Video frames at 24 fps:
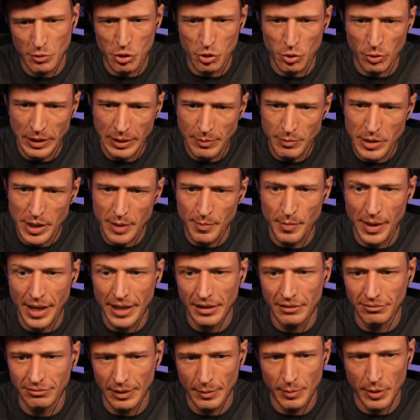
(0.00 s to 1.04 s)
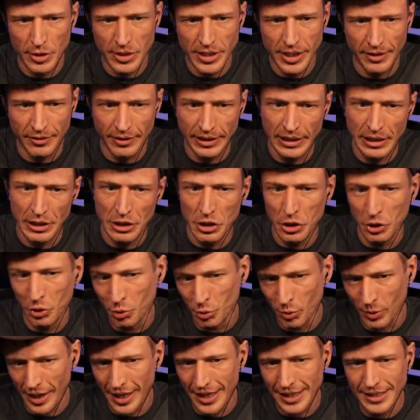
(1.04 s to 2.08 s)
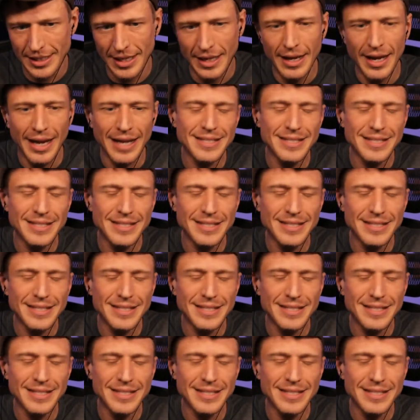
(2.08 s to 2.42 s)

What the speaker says: dreamed up by the libertarian New Right